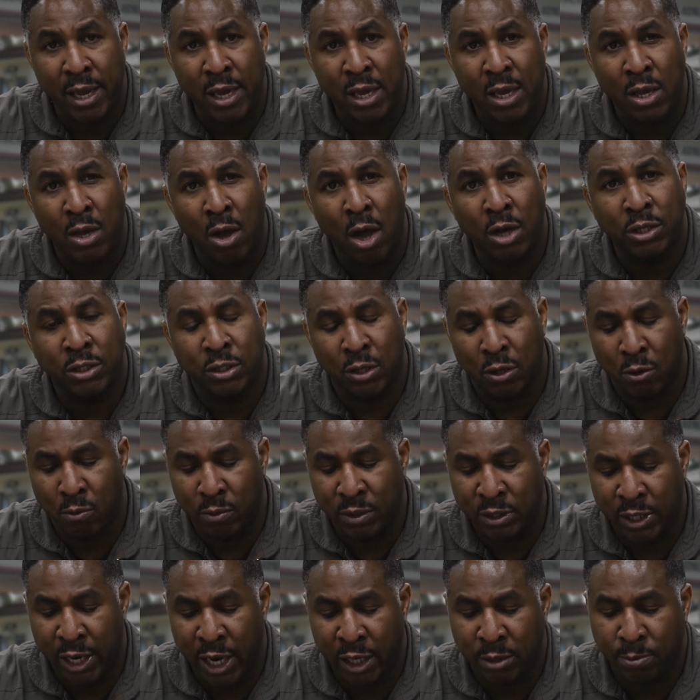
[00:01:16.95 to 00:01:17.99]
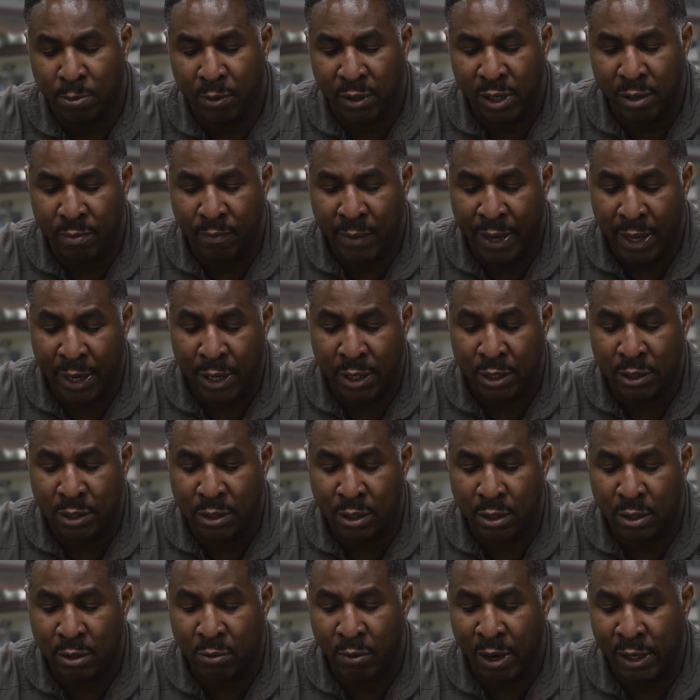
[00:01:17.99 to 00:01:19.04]
He also was expertly
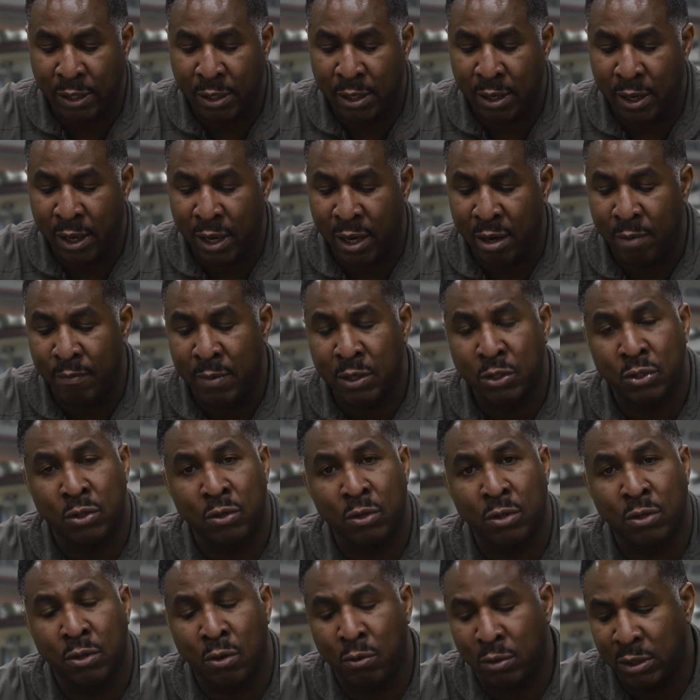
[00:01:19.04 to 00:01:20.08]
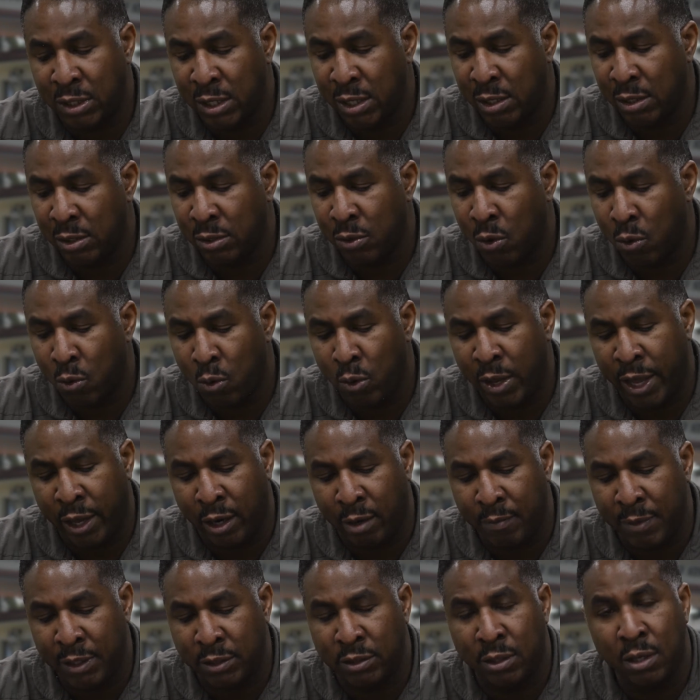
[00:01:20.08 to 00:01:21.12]
managed, directed, and administered 13 local
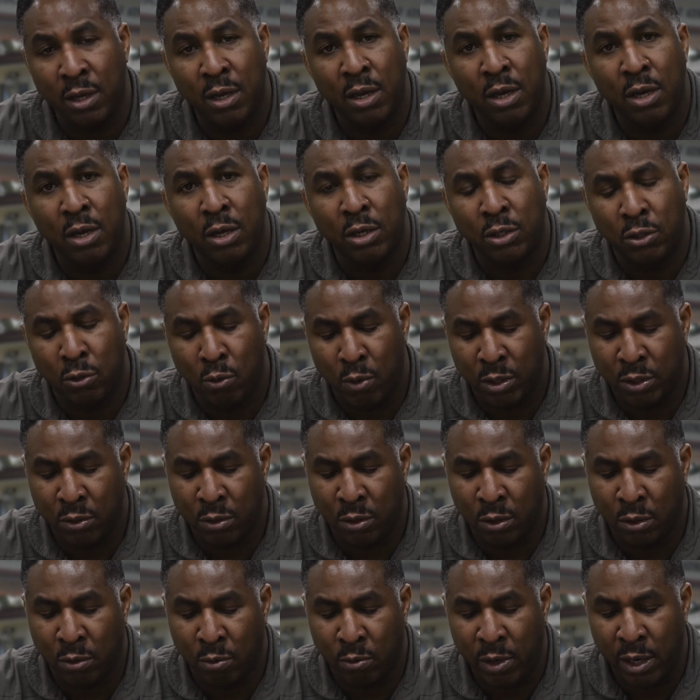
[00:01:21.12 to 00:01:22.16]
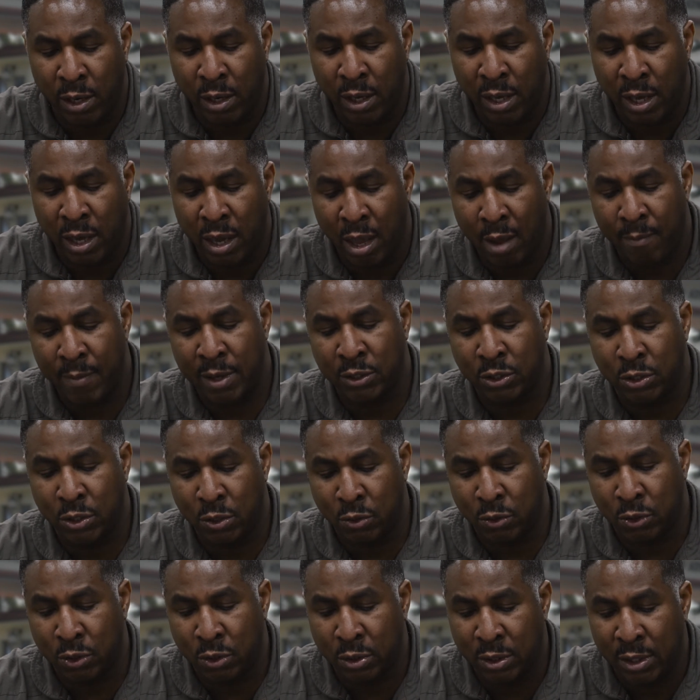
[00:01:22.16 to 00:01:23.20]
elements, 203 EKMS
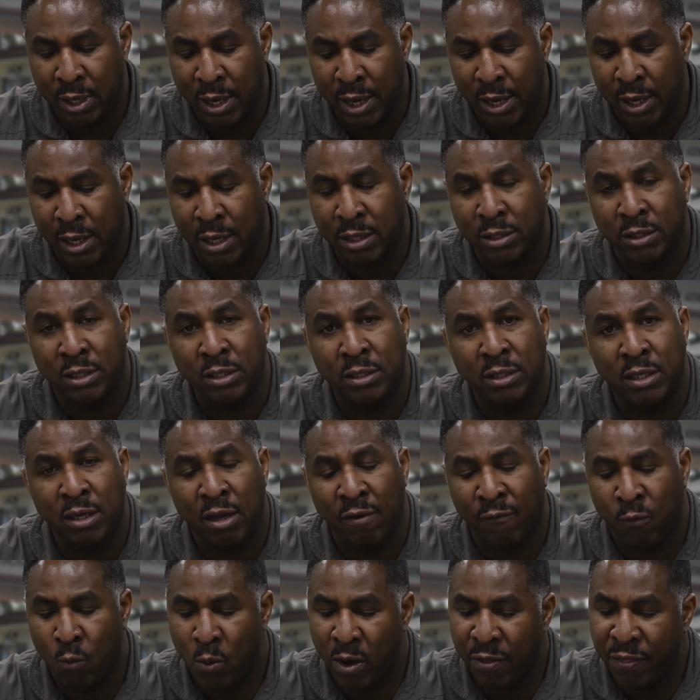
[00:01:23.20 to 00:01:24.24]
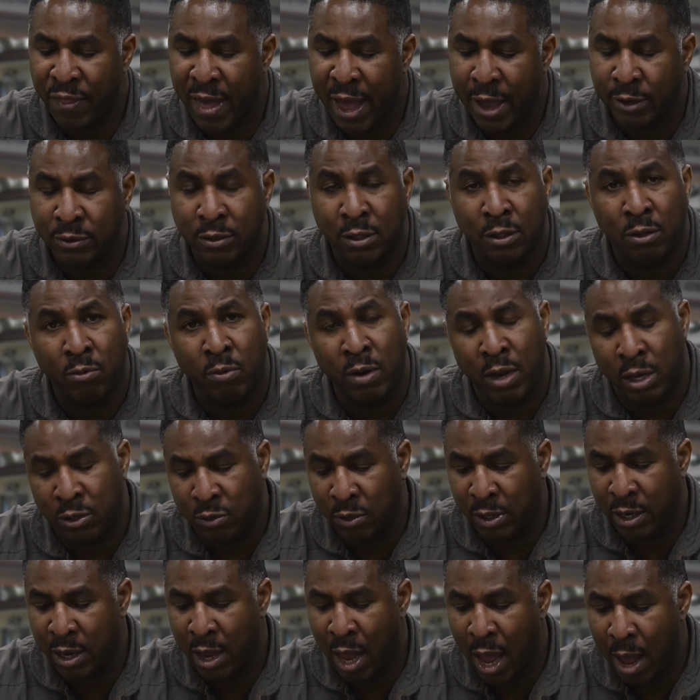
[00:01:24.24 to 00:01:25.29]
users, consisting of
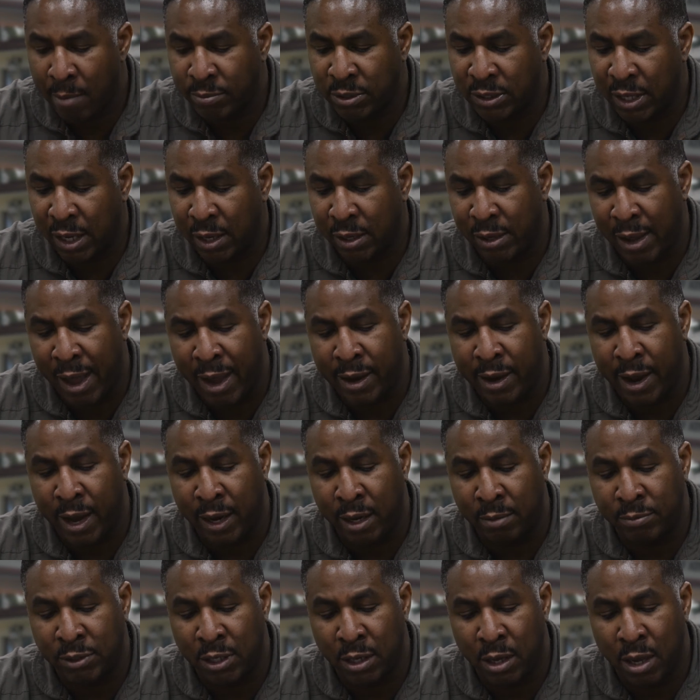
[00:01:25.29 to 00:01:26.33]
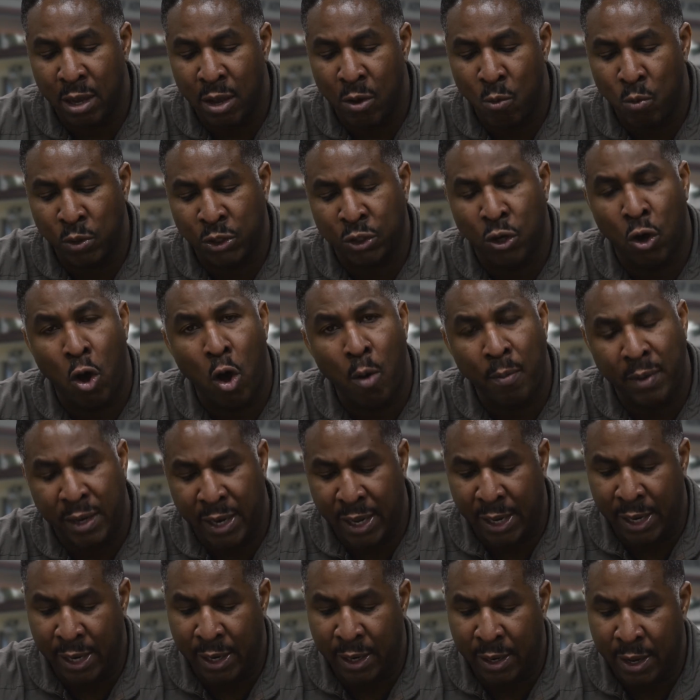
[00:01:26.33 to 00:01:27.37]
1,300 ComSec line items, which
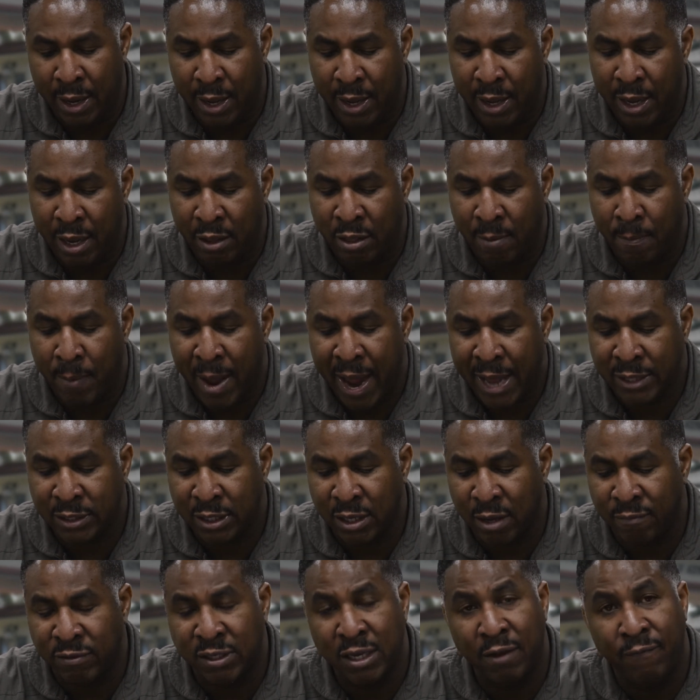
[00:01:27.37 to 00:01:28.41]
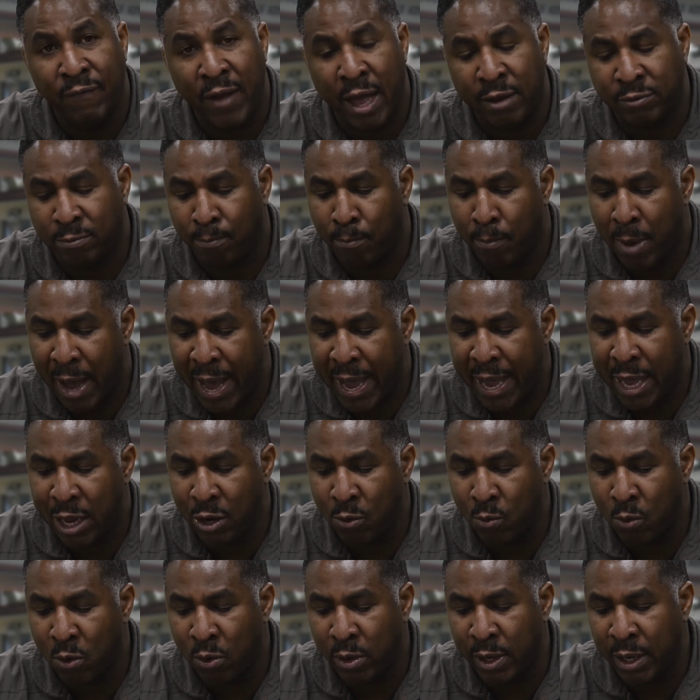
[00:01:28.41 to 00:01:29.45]
culminated in the passing of CFAF's
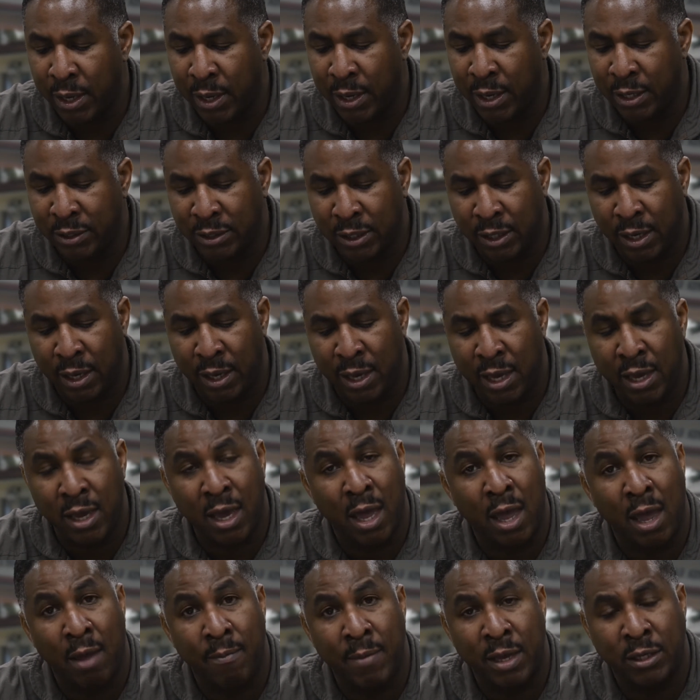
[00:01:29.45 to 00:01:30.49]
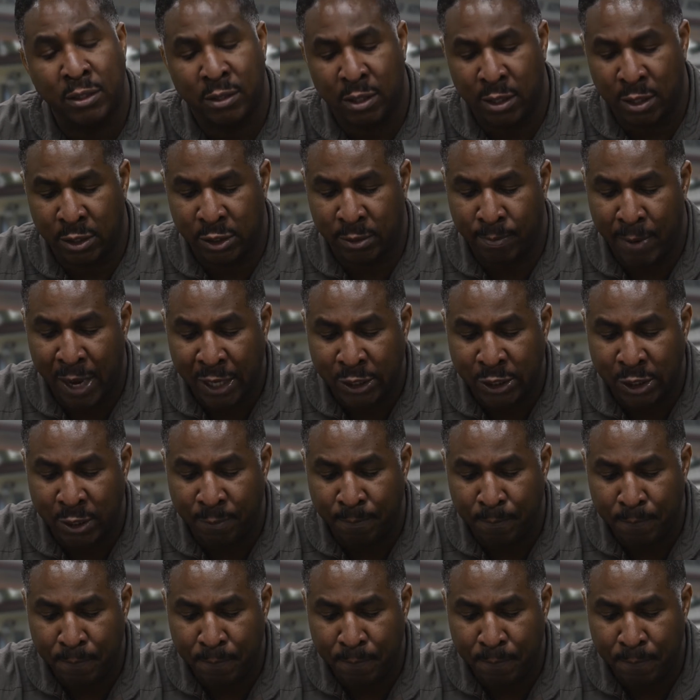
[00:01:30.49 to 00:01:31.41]
biannual ISIC EKMS inspection.